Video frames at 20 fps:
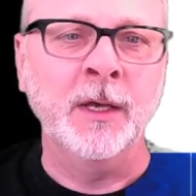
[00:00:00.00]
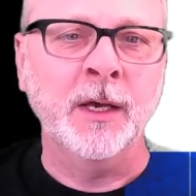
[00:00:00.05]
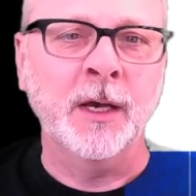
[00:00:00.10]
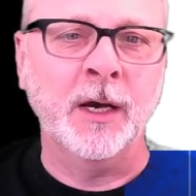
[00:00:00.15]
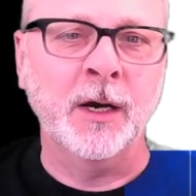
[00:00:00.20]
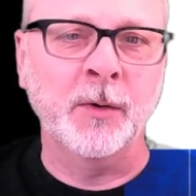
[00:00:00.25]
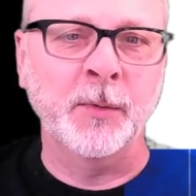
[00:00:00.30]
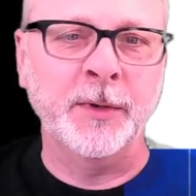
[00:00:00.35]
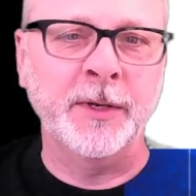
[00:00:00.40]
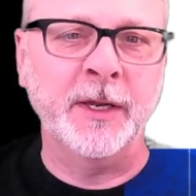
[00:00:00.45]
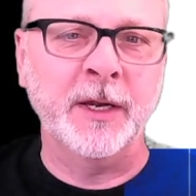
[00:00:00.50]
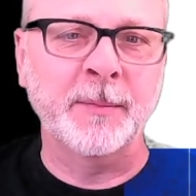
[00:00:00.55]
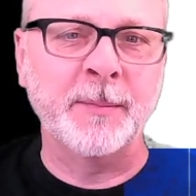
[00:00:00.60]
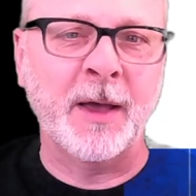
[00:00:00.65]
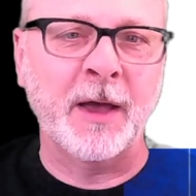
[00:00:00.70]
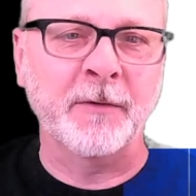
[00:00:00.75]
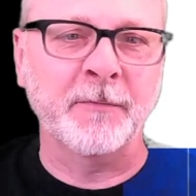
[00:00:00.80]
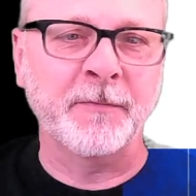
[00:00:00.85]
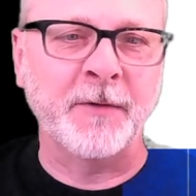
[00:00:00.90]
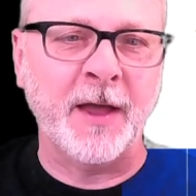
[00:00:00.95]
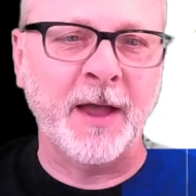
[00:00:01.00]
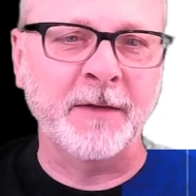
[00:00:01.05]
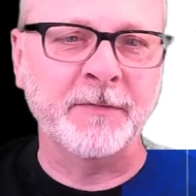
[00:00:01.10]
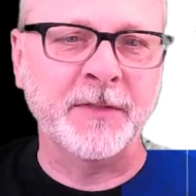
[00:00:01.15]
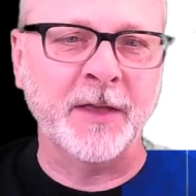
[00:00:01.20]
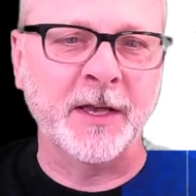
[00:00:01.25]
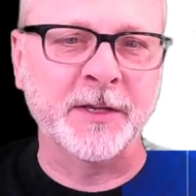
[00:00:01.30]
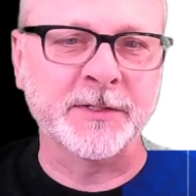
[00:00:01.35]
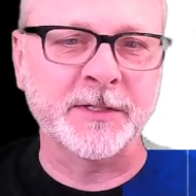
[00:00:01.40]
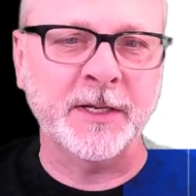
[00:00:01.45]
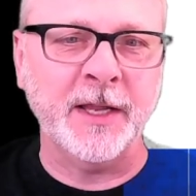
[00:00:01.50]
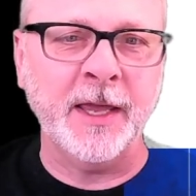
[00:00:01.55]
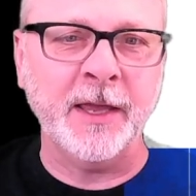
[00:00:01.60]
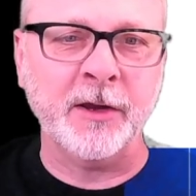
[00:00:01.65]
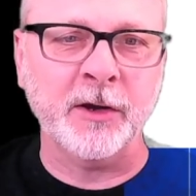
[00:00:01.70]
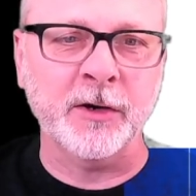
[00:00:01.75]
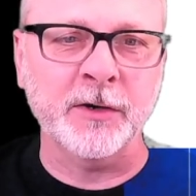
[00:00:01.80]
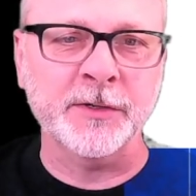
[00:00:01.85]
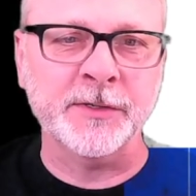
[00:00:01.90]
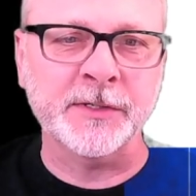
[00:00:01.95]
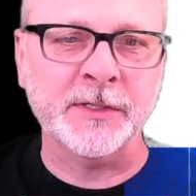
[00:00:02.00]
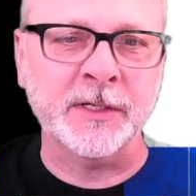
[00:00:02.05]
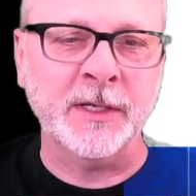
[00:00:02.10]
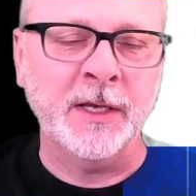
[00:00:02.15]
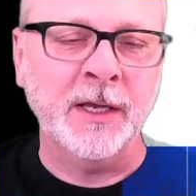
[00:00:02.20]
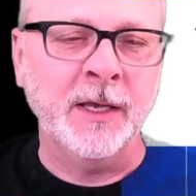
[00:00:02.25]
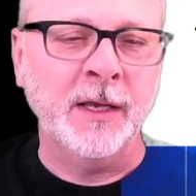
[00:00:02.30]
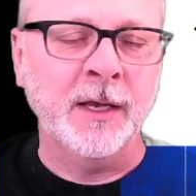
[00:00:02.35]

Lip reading: We did about 5,000 acres,